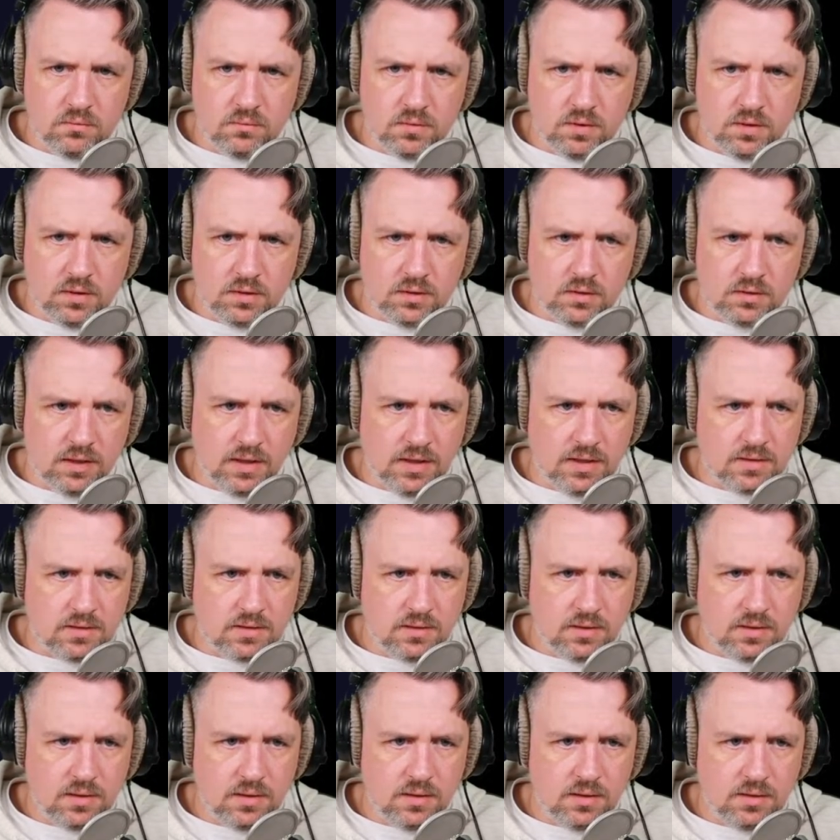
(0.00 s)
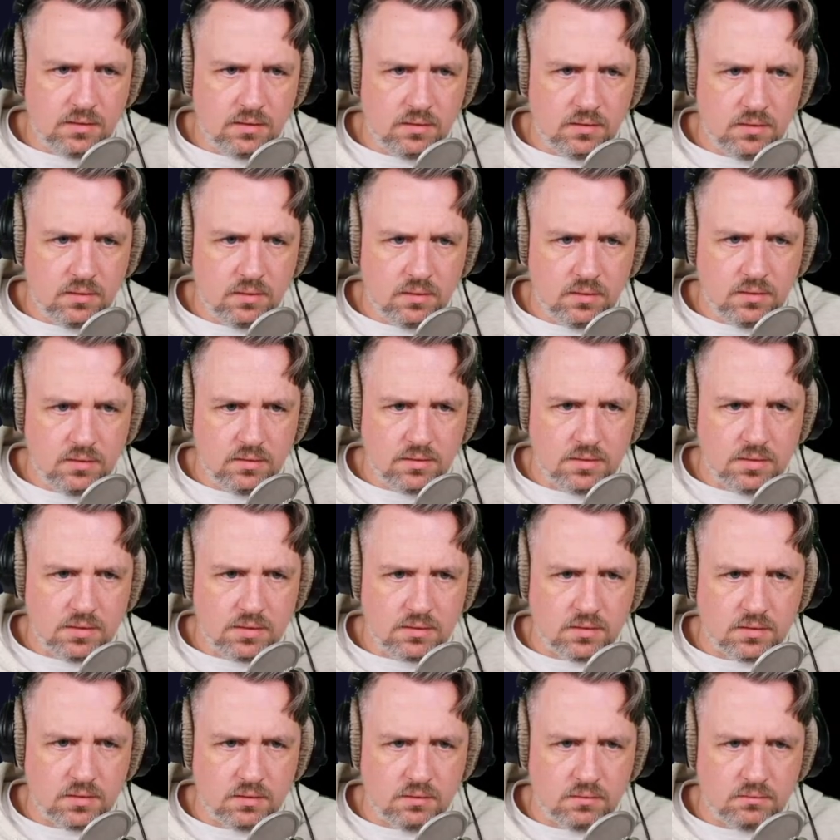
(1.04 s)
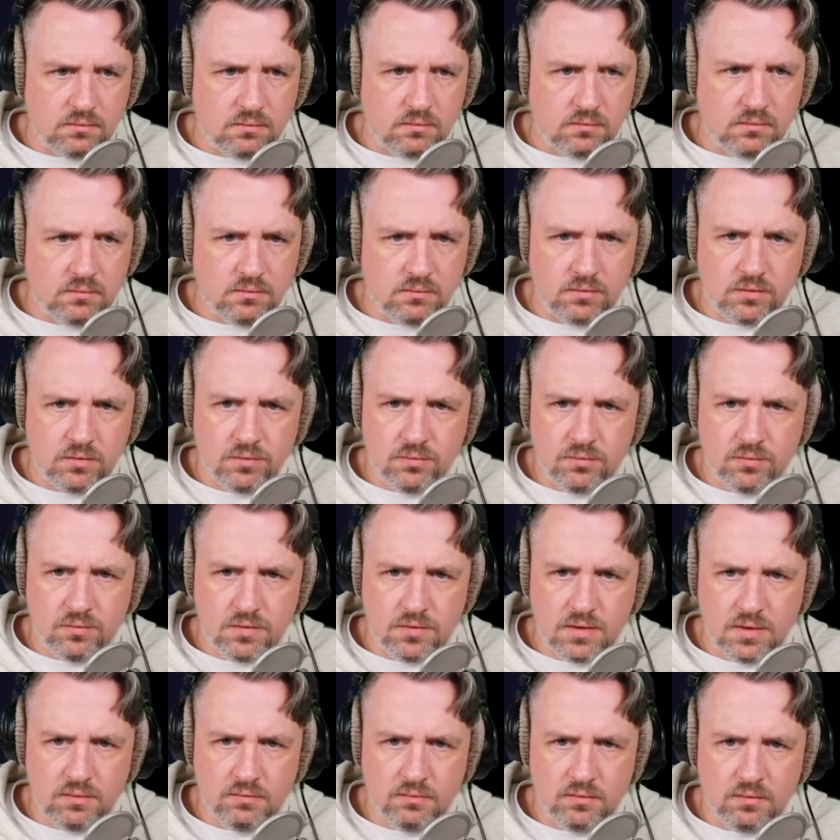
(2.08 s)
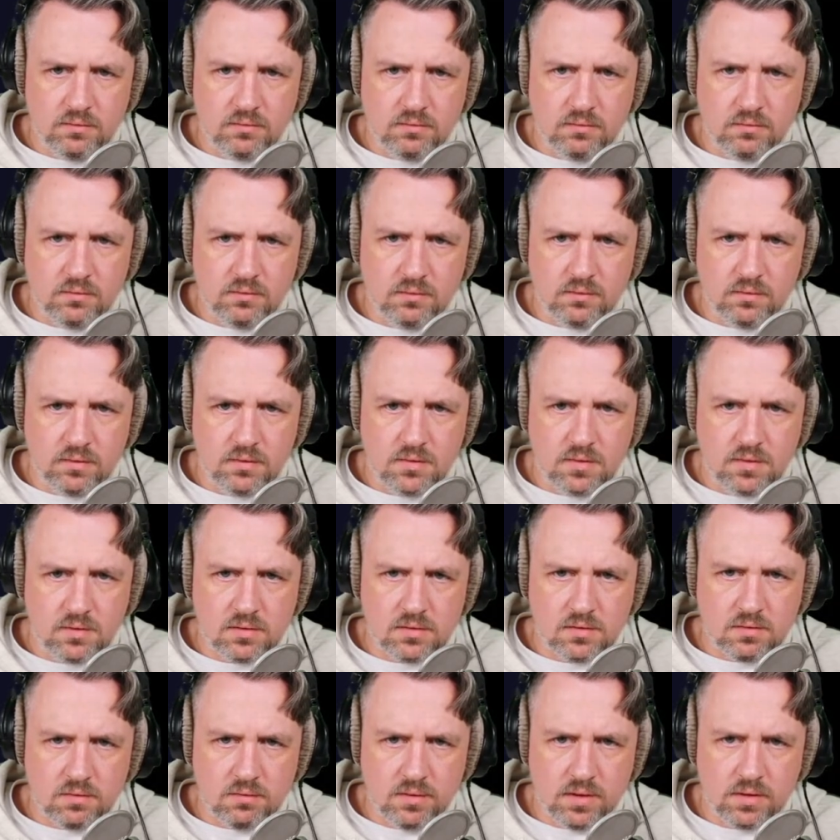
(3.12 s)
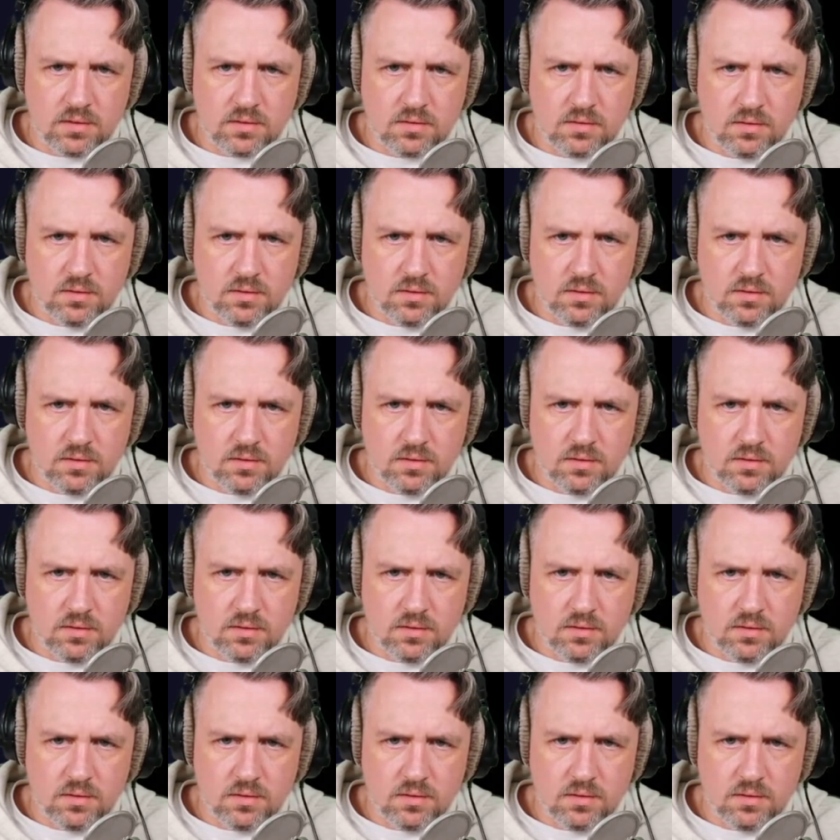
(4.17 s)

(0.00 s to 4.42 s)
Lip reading: And the last line, 6, 2, 3, 7. This looks correct.